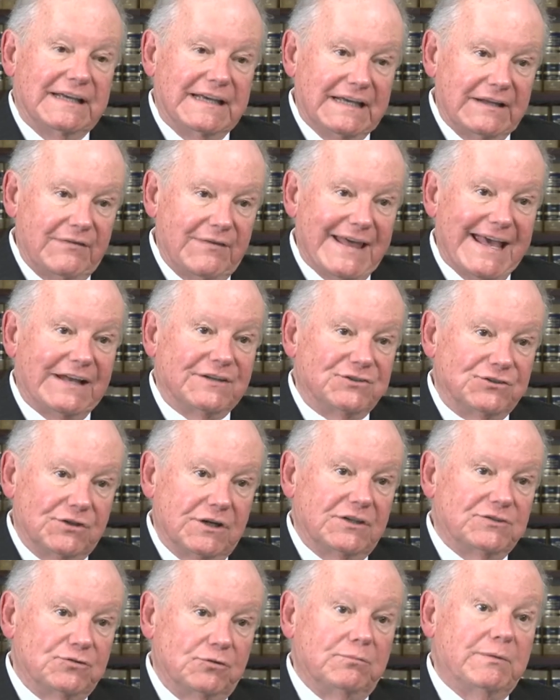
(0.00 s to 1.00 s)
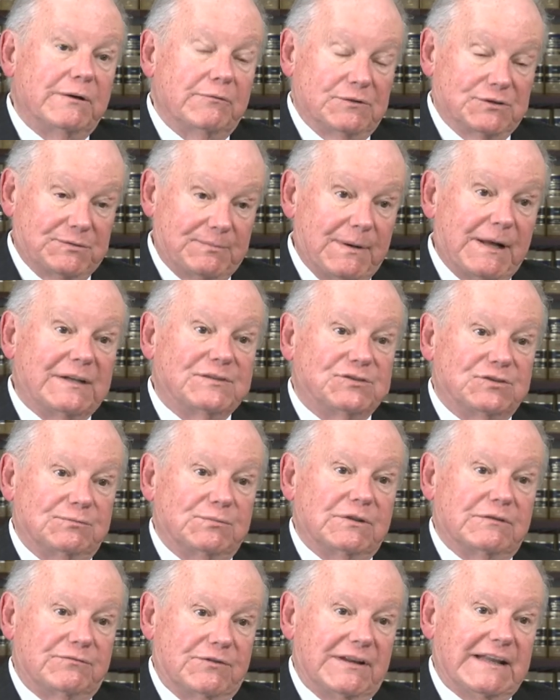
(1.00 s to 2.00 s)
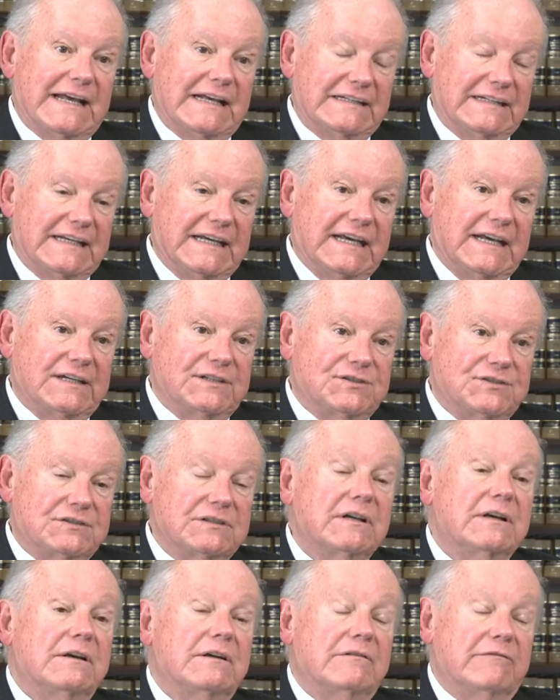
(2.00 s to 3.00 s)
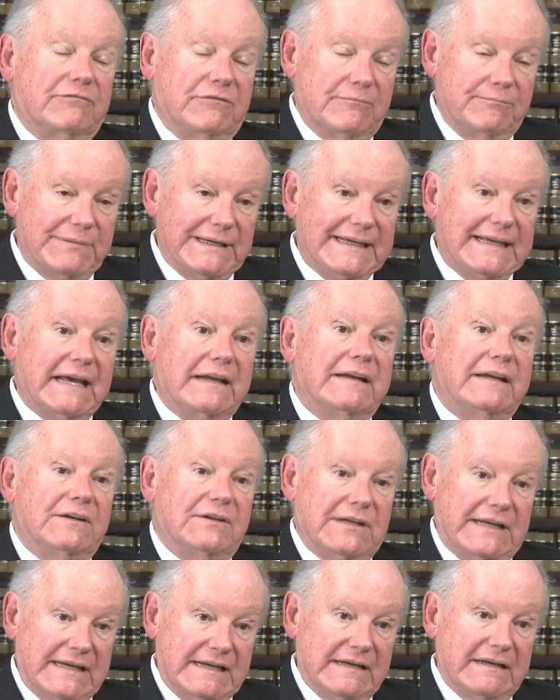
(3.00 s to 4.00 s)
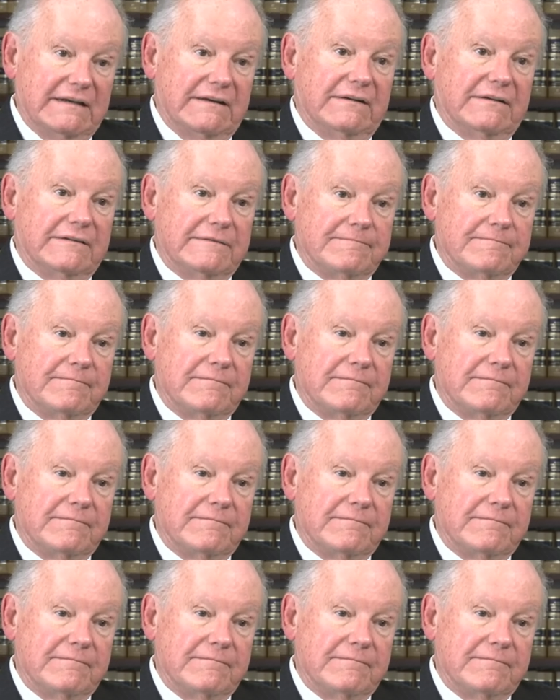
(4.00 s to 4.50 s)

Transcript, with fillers: and that judge would be responsible for that case from beginning to end.